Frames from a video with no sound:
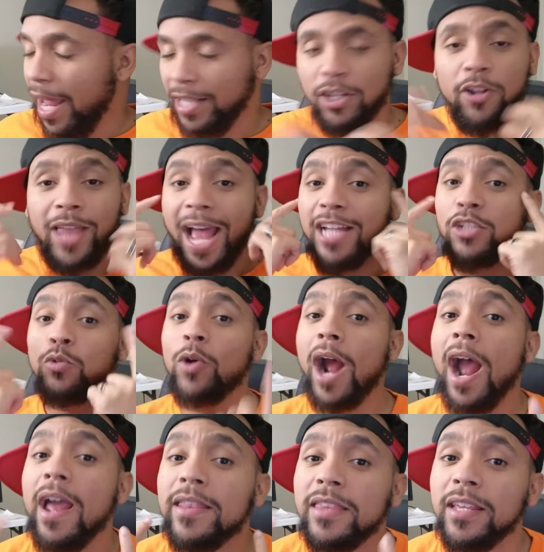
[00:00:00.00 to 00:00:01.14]
So that's where
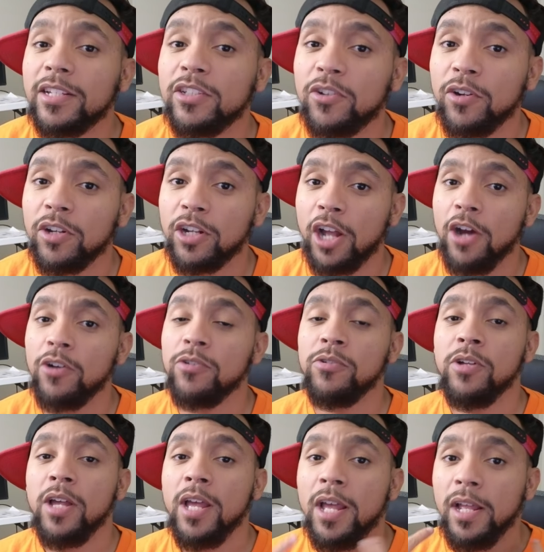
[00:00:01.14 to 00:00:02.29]
I think is gonna go.
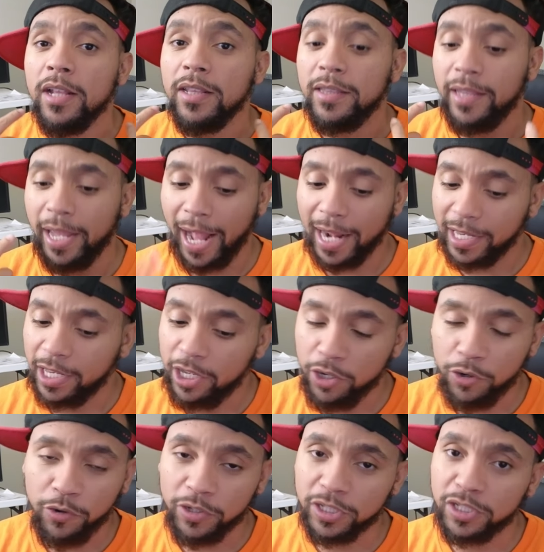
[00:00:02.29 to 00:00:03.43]
They gotta kill
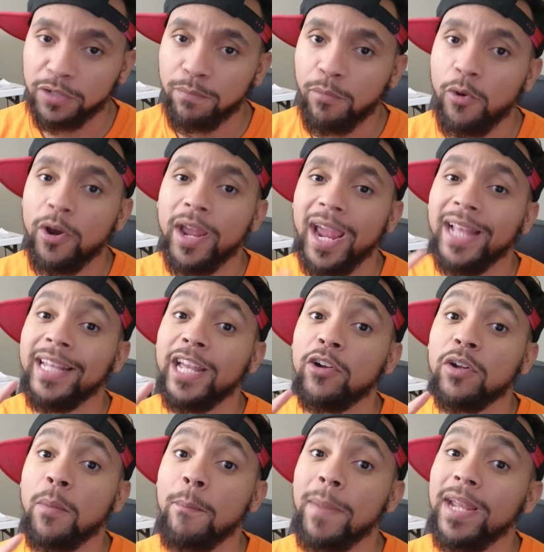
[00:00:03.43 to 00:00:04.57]
Chris's boy, and they're gonna
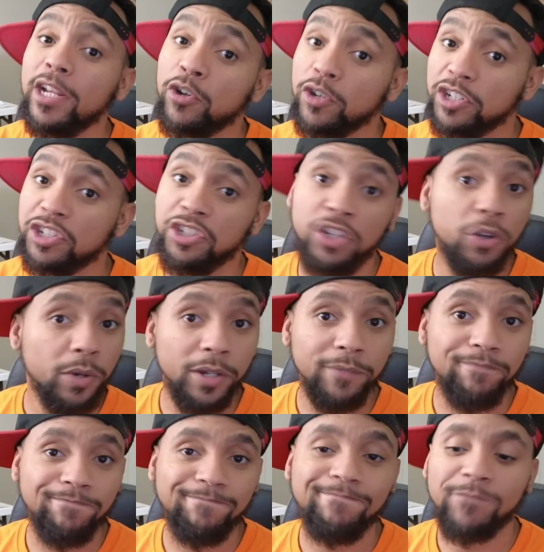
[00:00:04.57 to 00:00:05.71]
make Chris do it.
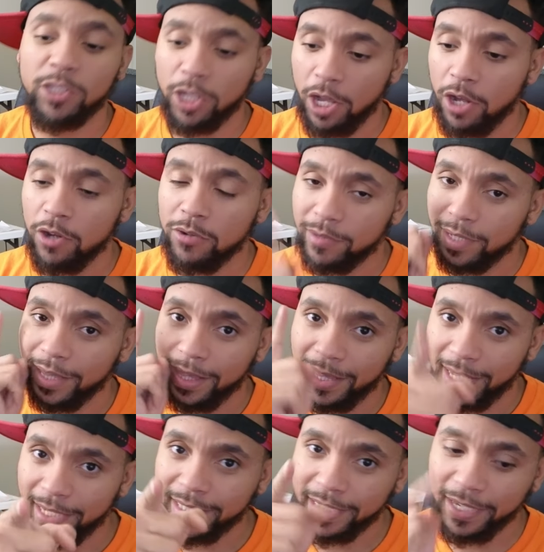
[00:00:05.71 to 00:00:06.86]
So
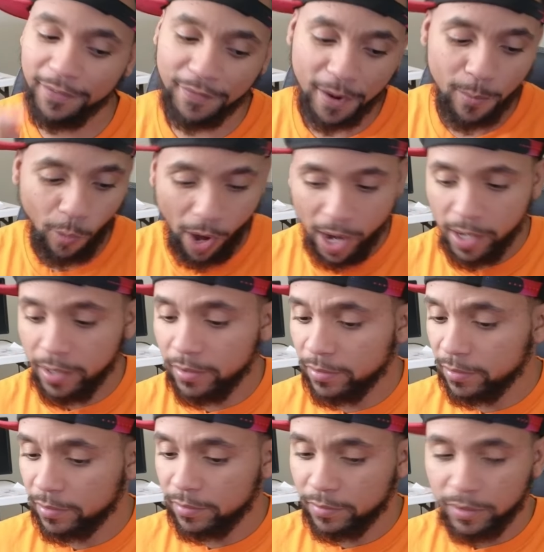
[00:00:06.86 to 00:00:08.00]
let's see if I'm right.
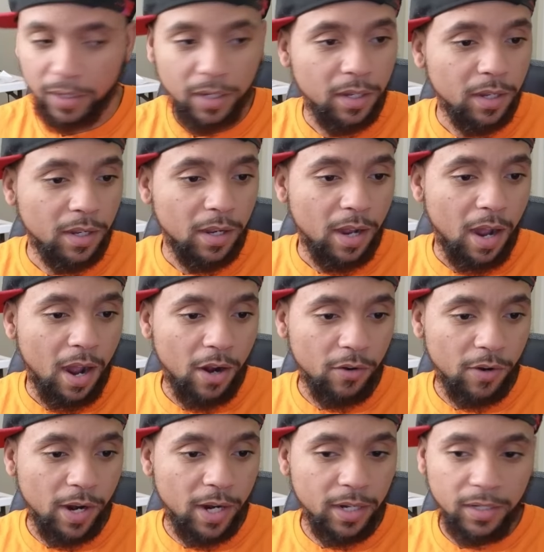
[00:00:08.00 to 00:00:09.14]
All
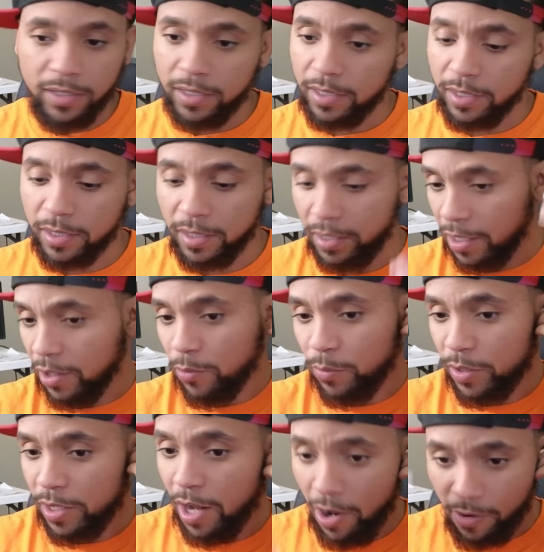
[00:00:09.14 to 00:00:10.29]
right, here we
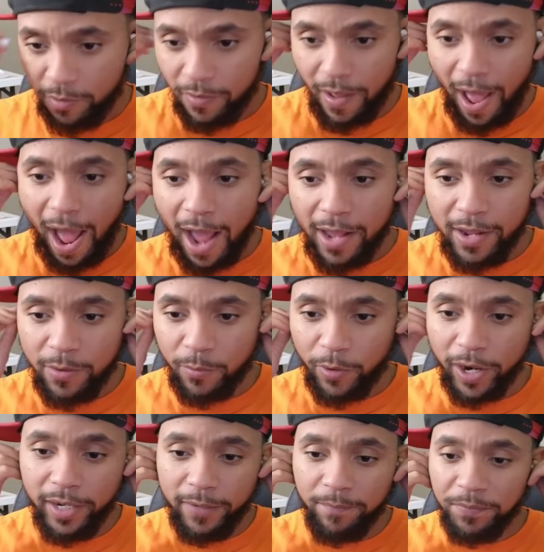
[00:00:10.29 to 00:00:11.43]
go. I am ready.